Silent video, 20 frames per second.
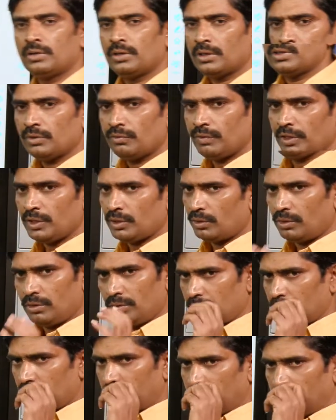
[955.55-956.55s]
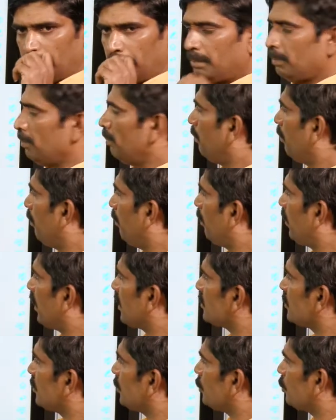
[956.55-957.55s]
we know plus
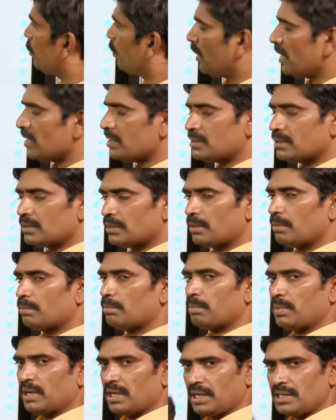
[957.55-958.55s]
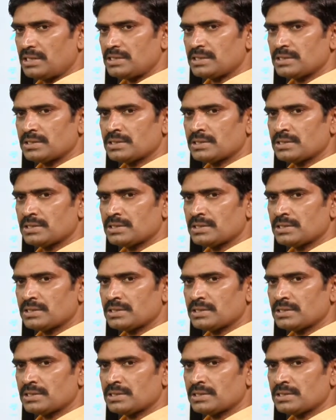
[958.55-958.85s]
into plus, plus,